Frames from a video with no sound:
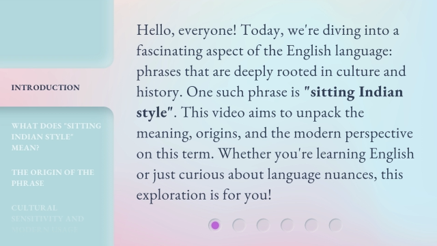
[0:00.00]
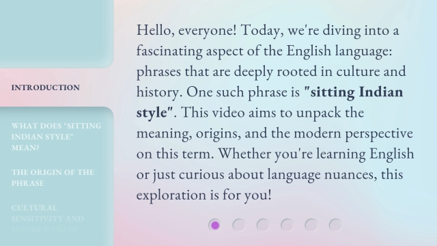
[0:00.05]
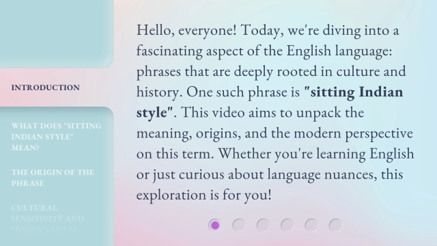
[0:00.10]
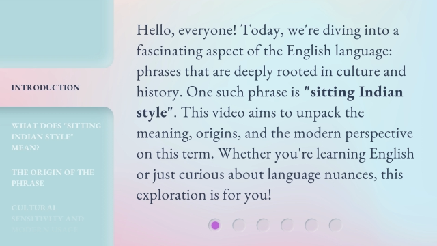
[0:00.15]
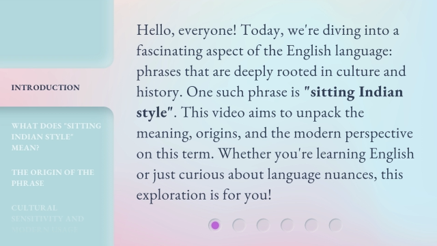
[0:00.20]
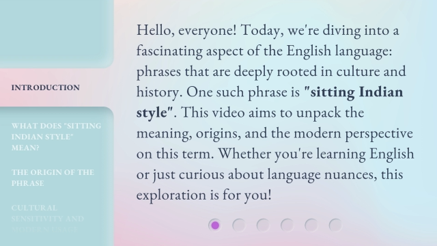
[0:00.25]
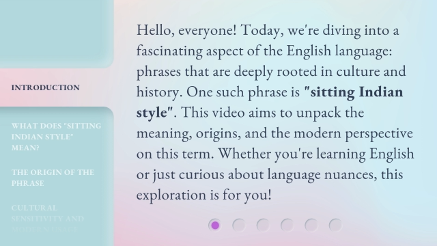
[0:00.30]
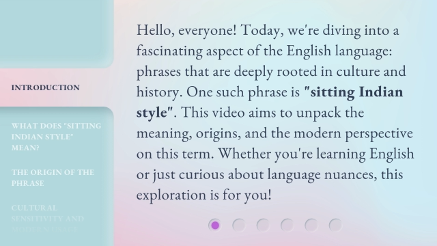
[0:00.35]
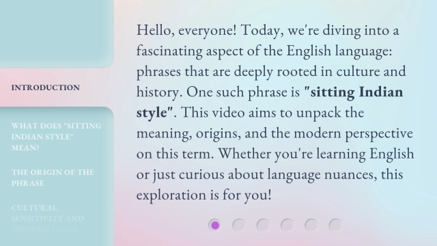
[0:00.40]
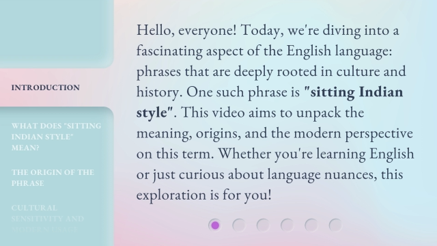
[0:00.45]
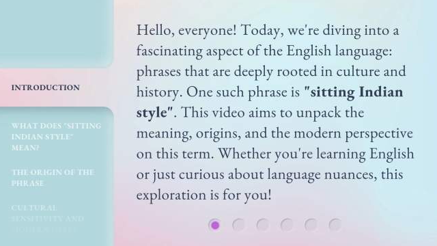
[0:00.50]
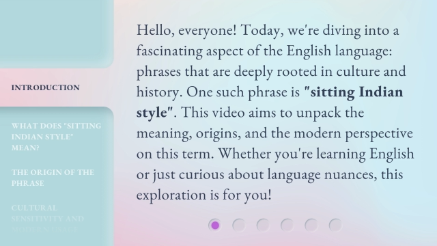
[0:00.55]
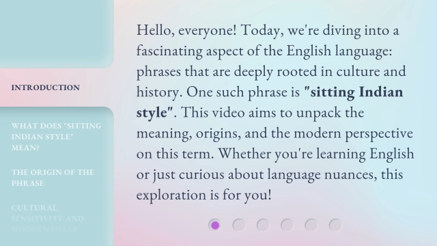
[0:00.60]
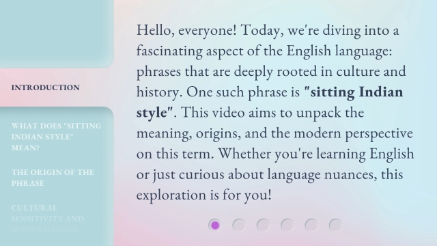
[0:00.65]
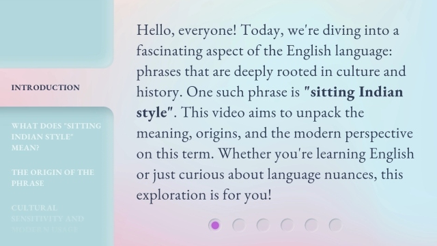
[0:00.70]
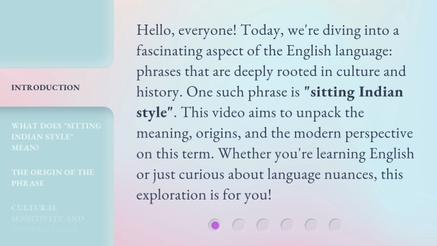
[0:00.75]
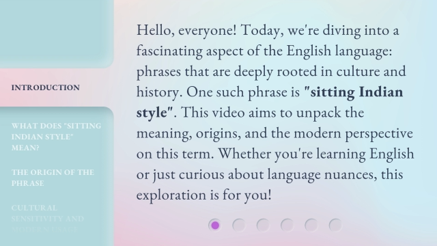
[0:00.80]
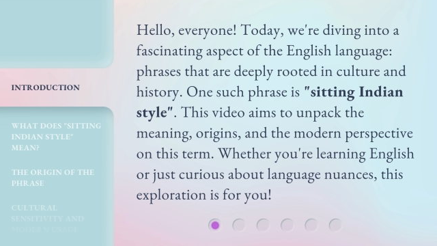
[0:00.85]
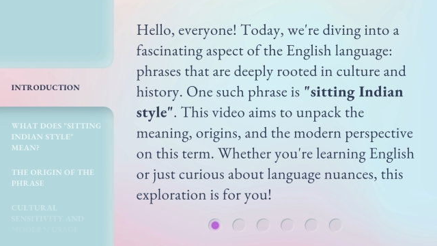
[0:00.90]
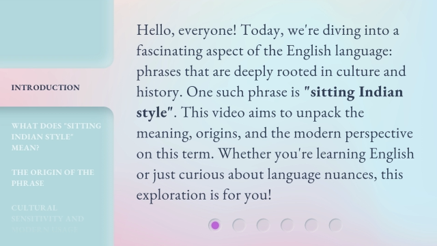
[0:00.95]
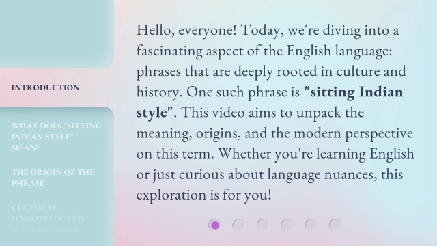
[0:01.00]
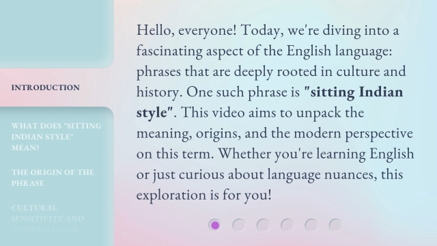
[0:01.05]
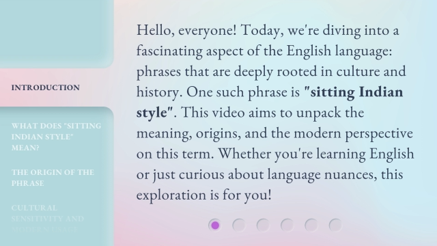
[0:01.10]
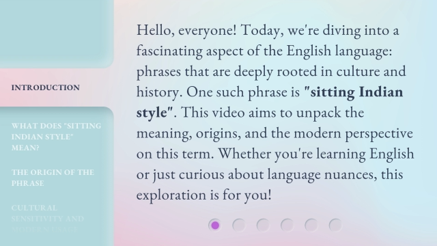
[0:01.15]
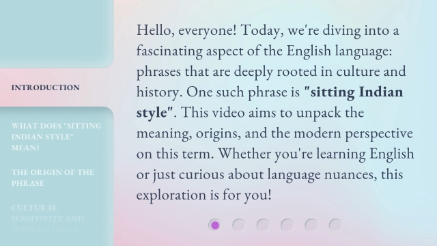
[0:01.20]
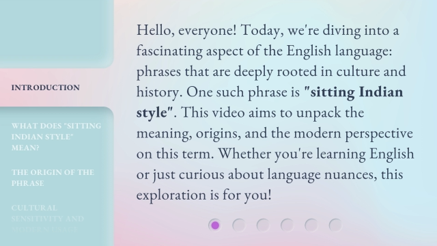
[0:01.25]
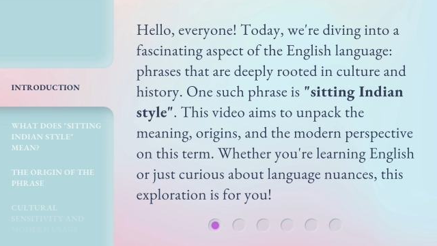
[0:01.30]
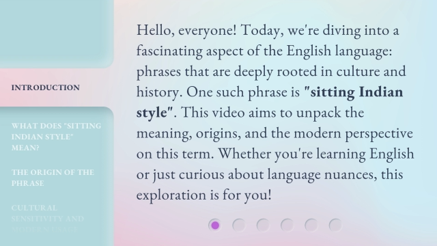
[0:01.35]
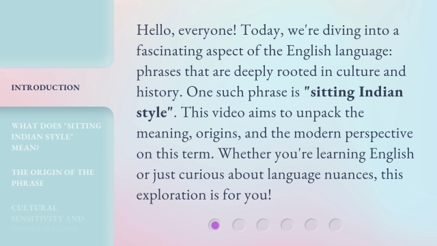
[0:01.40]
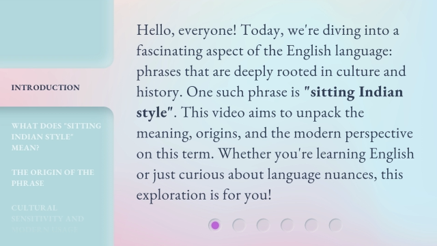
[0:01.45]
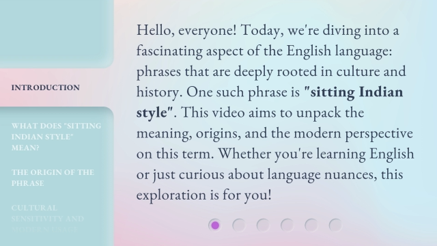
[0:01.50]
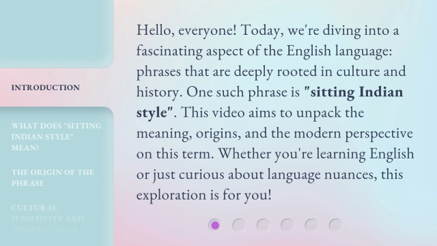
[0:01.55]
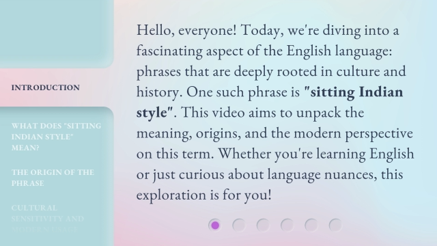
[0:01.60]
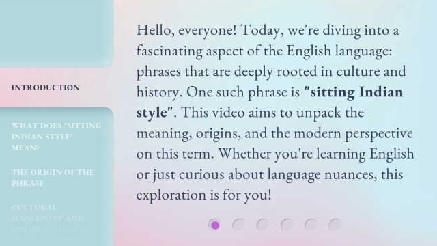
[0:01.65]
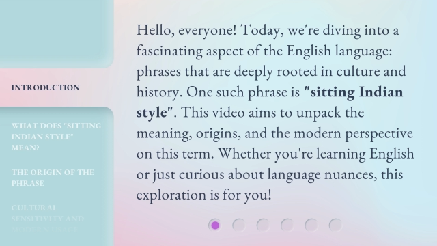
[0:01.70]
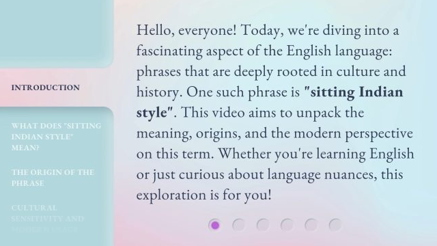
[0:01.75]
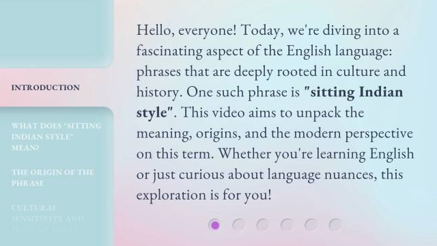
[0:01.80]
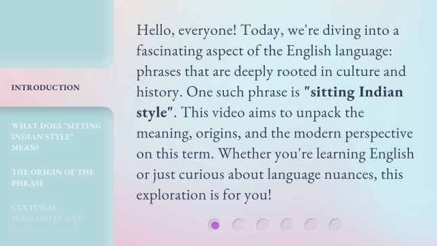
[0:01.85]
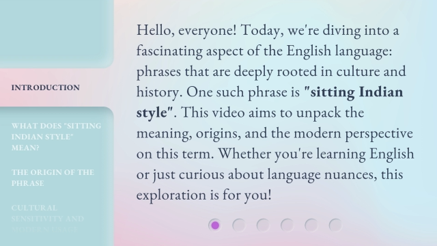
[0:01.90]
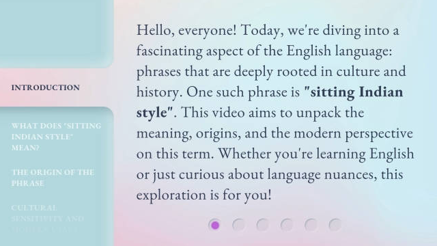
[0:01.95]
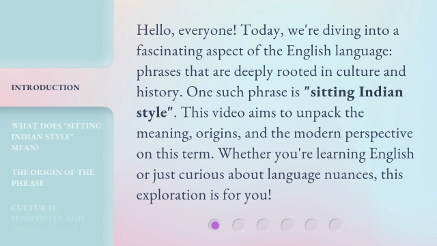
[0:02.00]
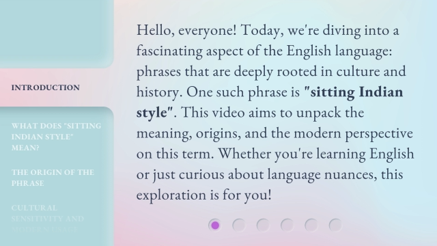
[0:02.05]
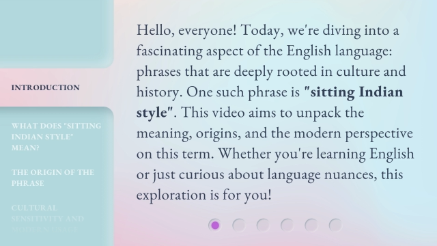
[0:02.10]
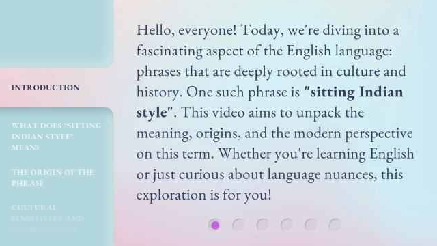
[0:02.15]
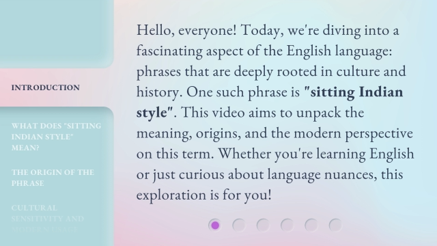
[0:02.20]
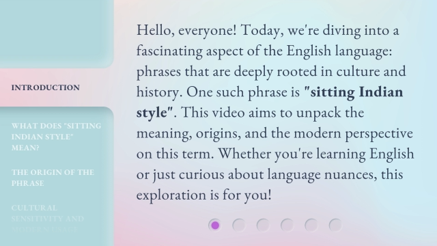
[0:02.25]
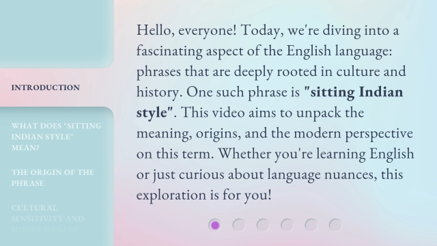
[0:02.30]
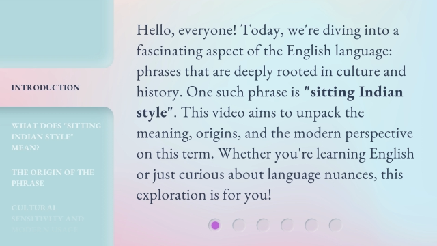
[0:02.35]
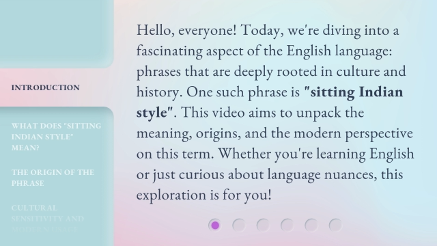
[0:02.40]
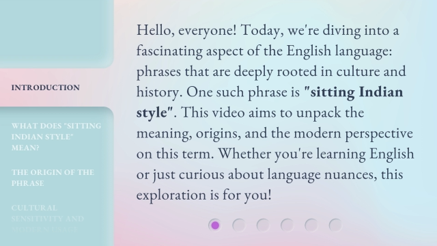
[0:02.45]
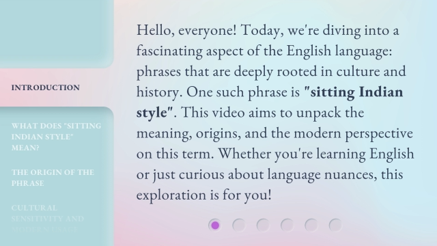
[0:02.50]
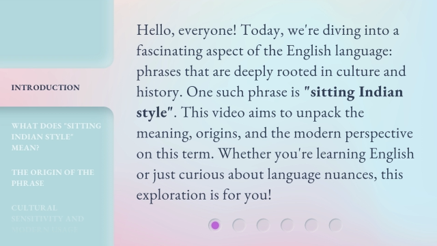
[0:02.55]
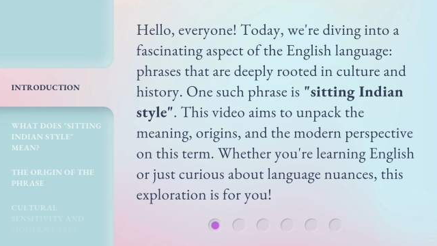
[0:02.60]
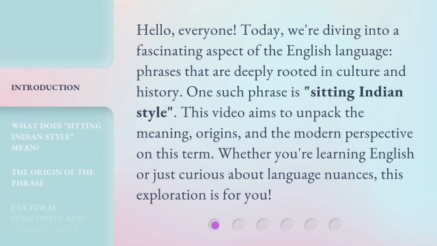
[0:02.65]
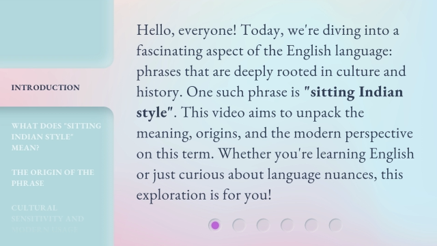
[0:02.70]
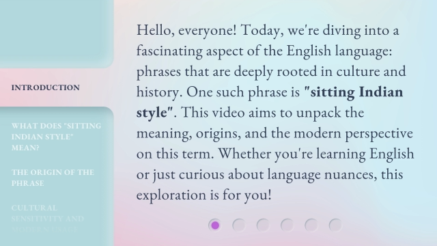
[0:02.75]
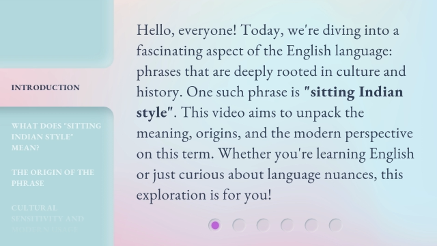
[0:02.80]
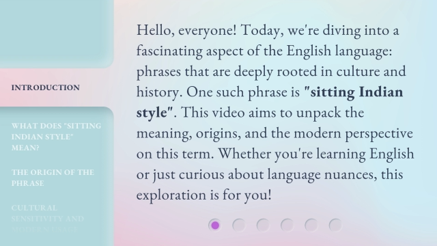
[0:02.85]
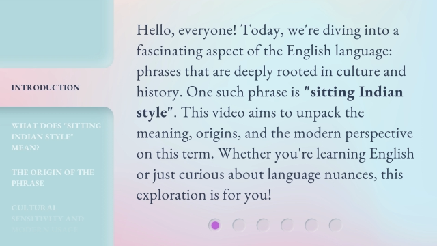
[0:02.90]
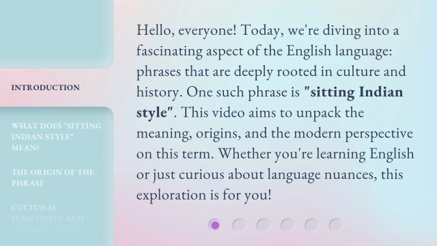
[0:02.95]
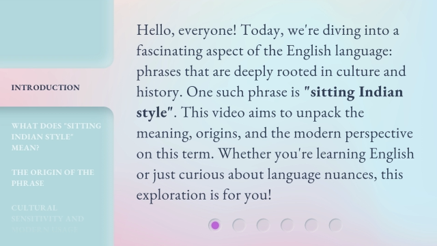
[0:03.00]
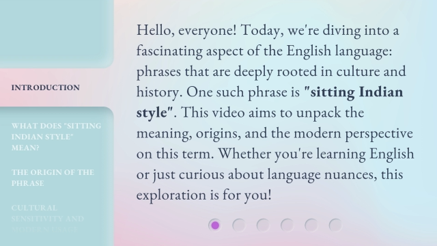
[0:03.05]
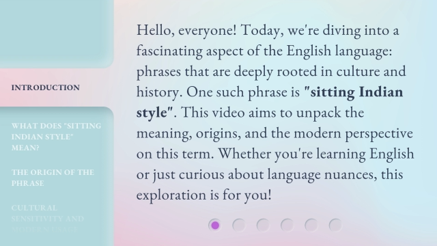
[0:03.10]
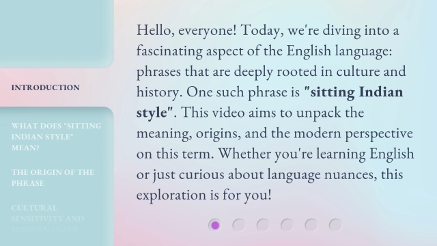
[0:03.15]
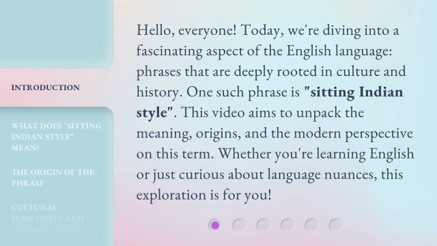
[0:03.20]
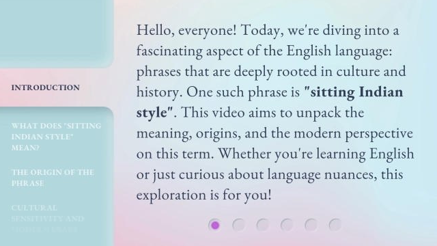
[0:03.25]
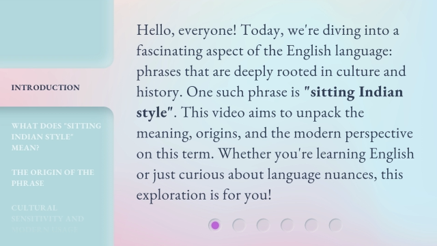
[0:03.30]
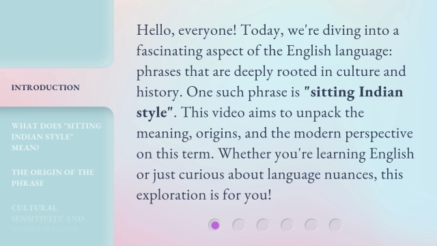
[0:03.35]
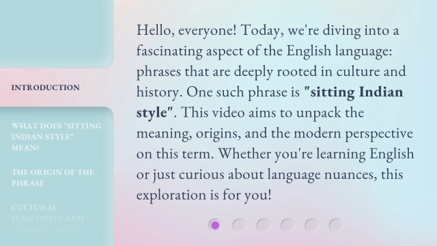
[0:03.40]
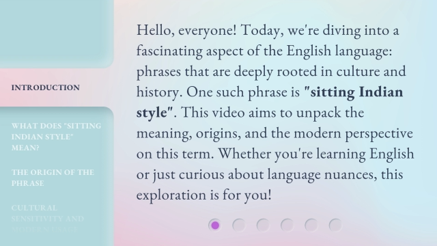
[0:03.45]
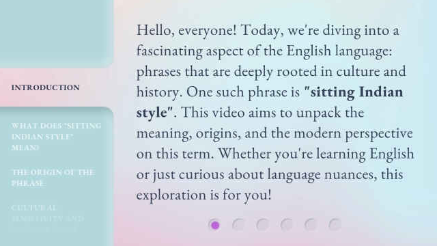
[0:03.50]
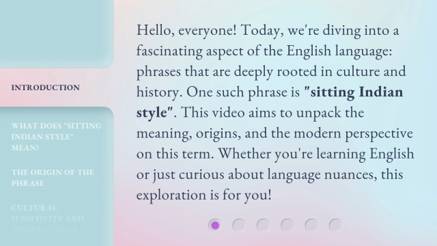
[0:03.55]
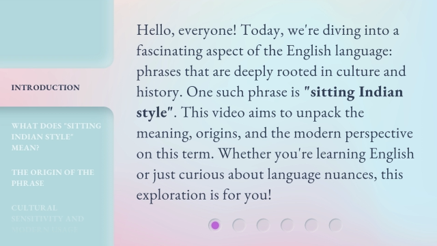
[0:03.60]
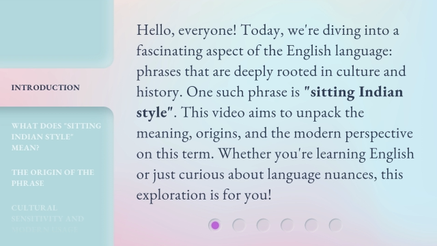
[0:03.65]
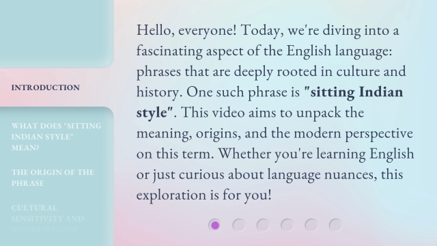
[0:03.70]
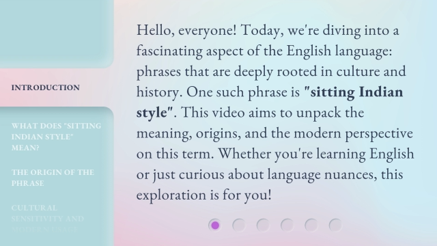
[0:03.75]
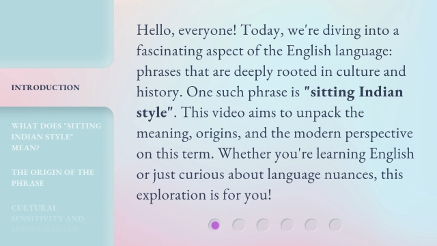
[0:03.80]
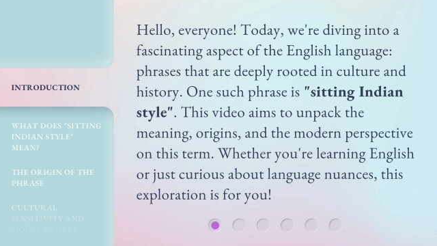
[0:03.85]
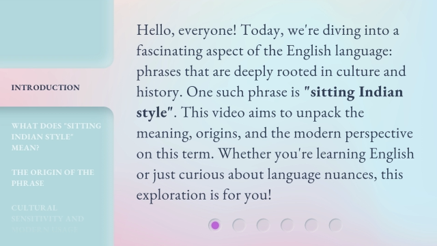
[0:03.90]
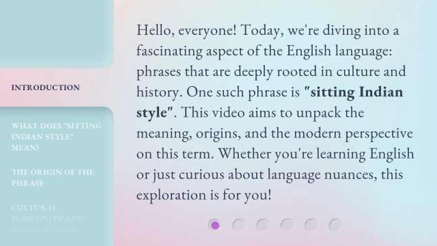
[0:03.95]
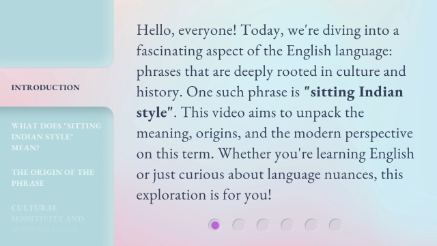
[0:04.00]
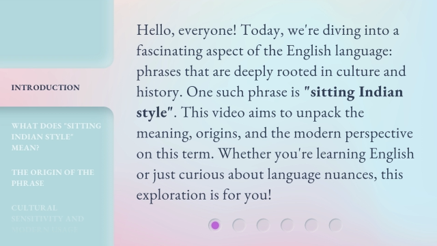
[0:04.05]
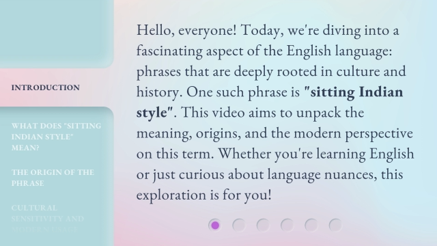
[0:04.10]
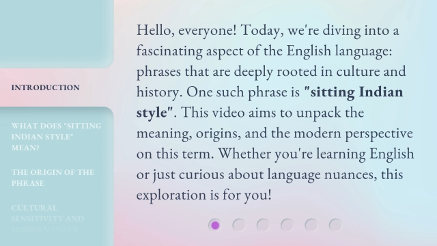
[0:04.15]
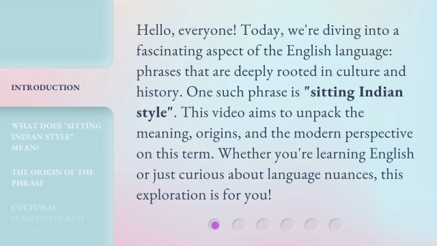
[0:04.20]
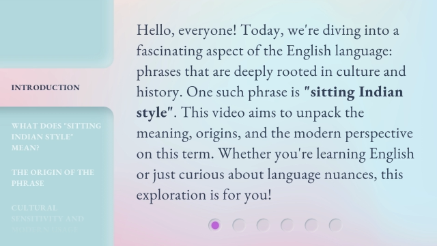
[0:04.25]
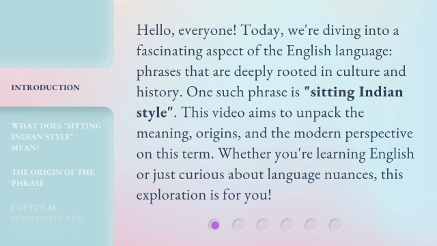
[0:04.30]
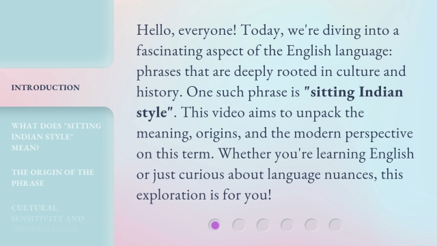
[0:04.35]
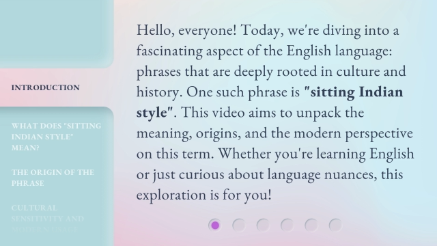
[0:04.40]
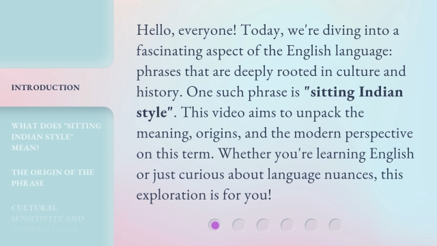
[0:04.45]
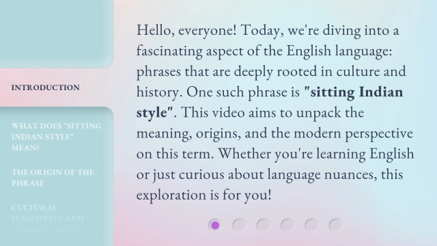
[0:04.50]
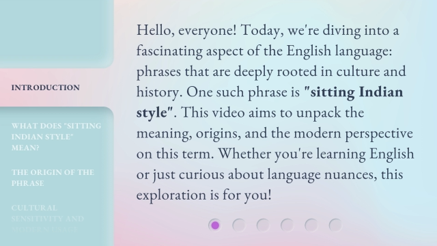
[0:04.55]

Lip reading: Nobody's mouth can be seen.